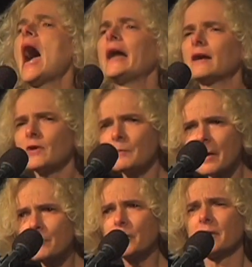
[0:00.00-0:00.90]
And I
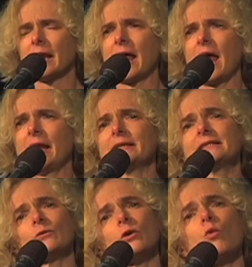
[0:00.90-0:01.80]
remember, and I
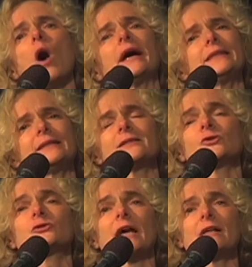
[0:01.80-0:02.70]
said, well, why didn't
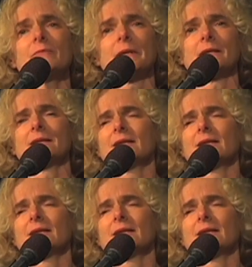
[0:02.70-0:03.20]
you tell me?